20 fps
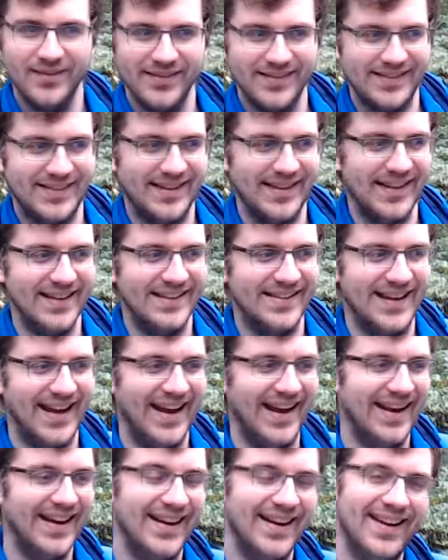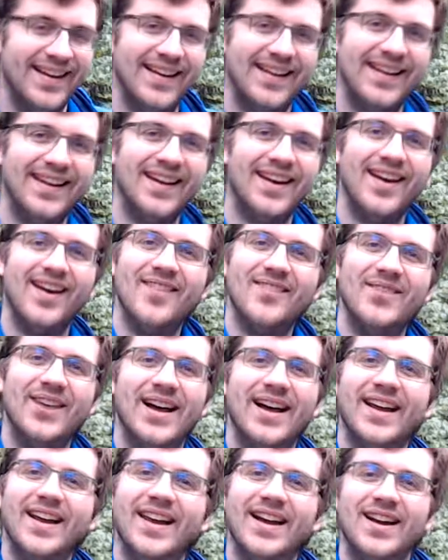to this day.
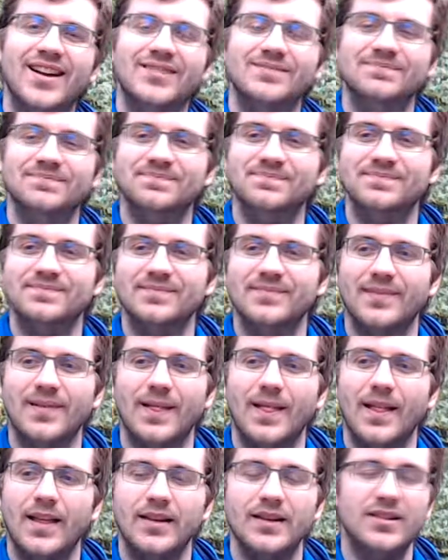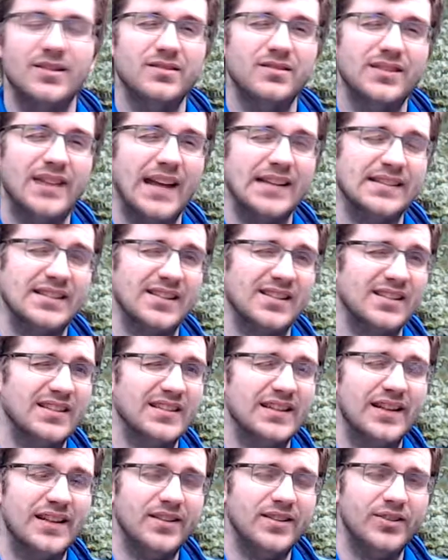but um, you don't necessarily
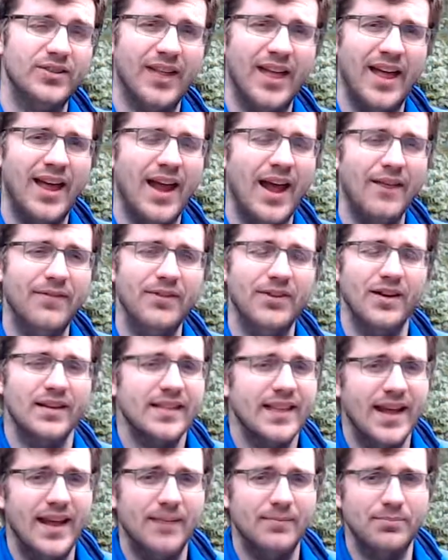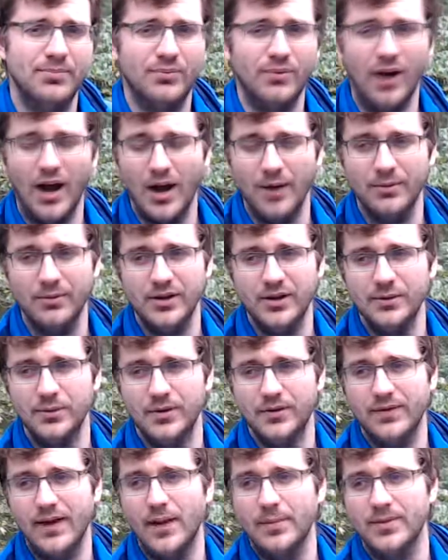need to do that. I feel like that probably would
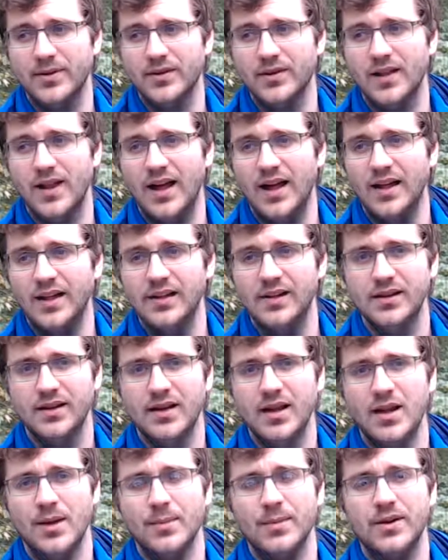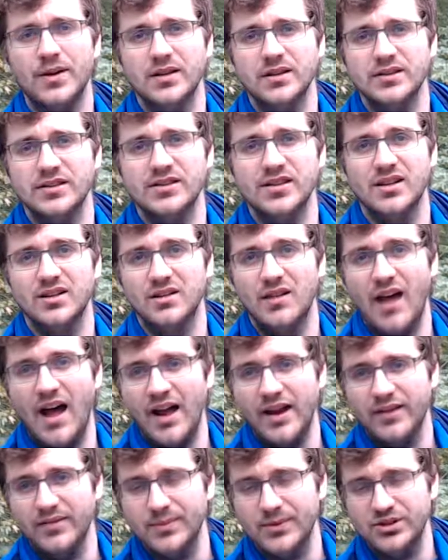have helped a lot because a
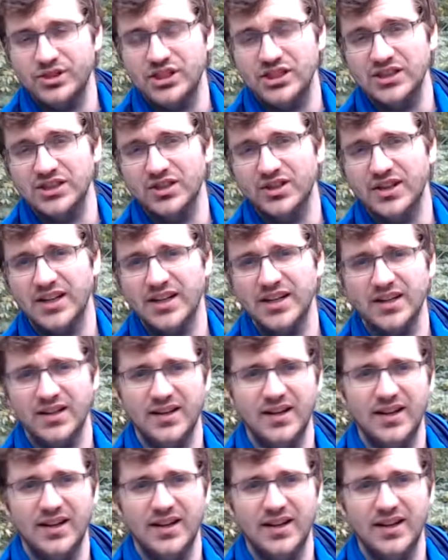lot of machine learning,